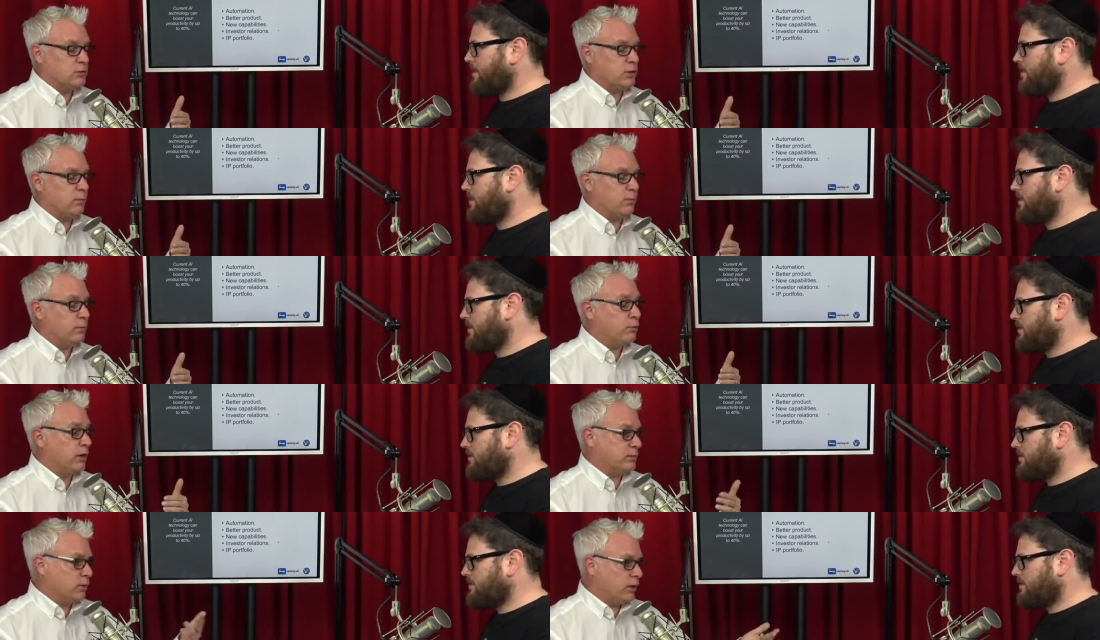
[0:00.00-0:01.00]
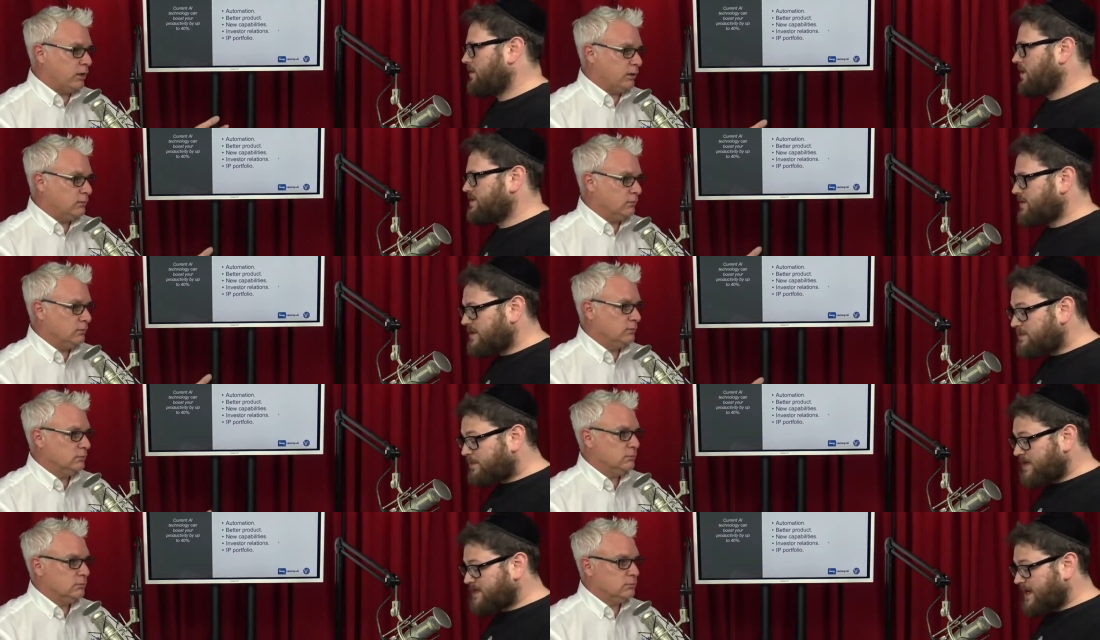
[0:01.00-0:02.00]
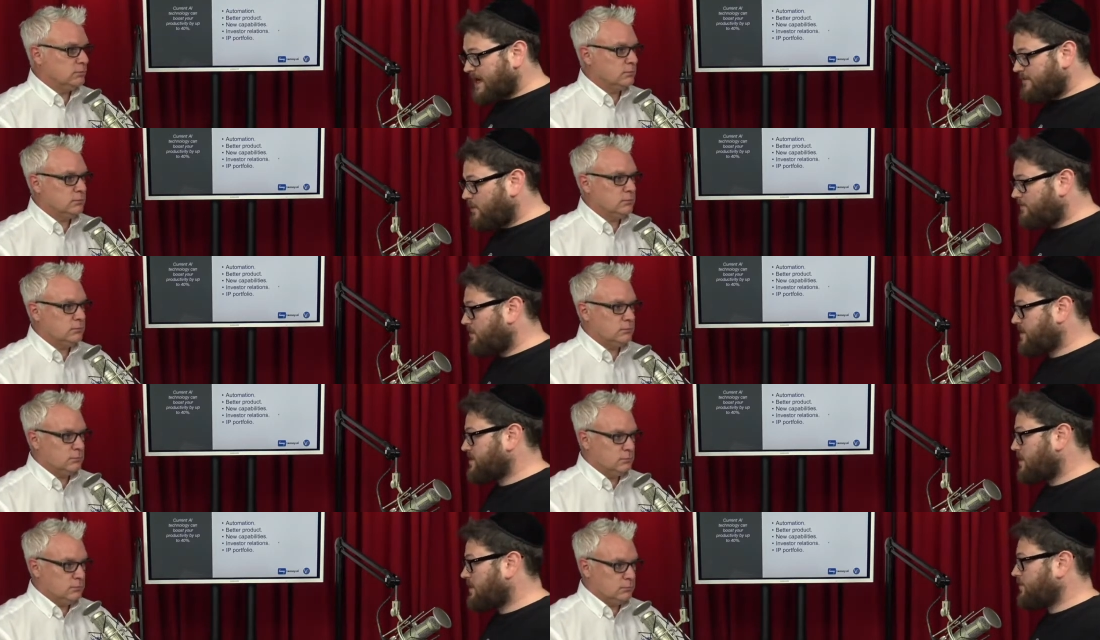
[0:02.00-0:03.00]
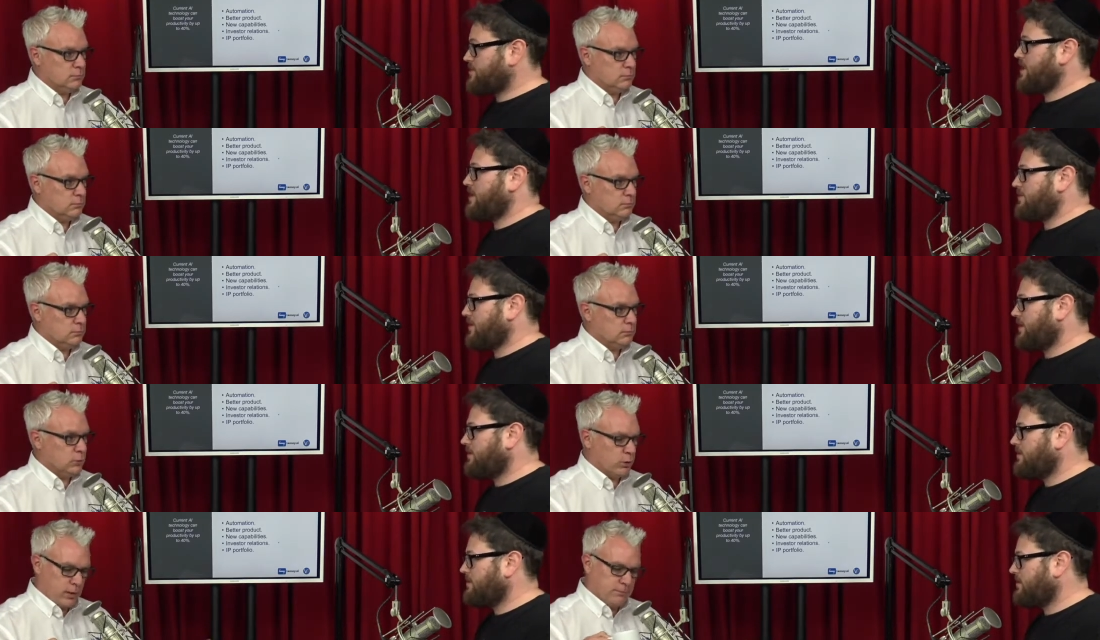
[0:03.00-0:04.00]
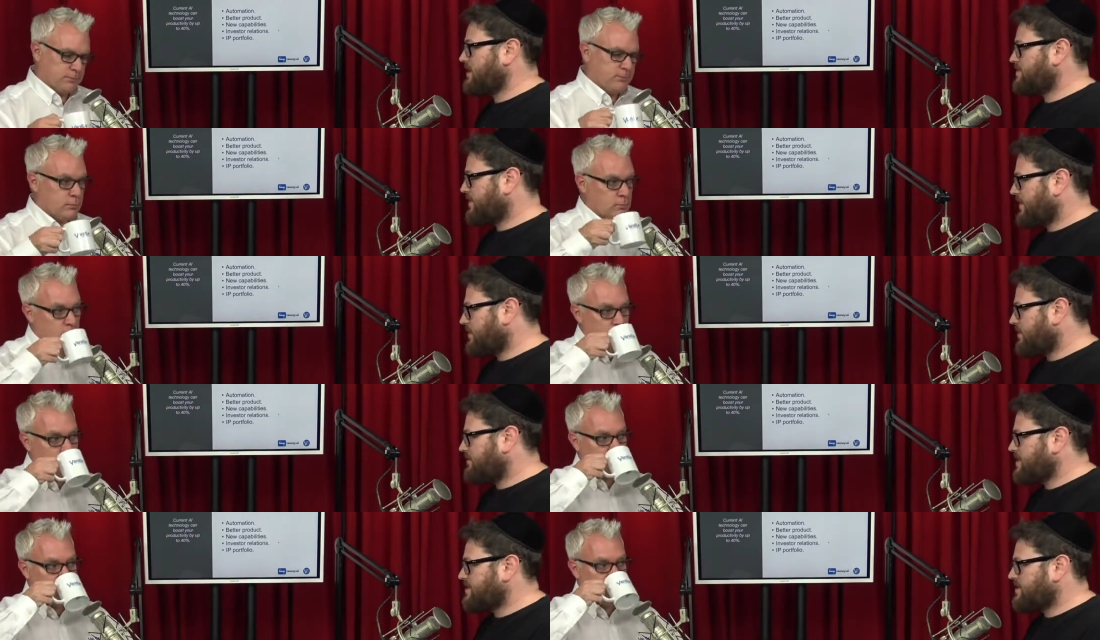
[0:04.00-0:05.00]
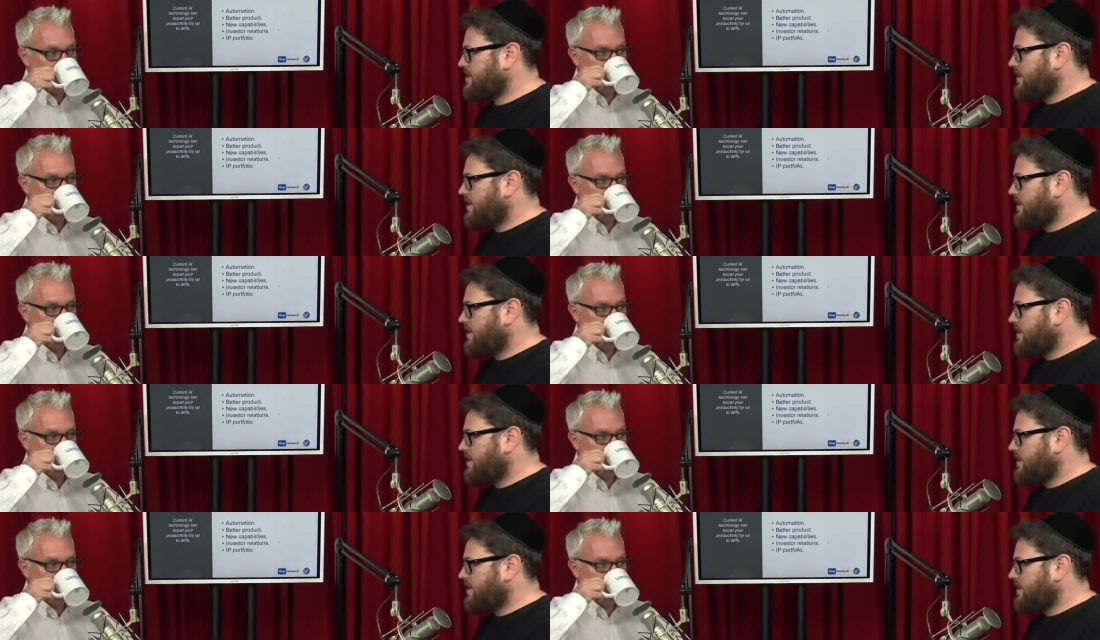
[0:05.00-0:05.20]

Speaker 1: trying to bring a product to market? So this applies to everyone from a startup to a giant company. Okay. This particular advice.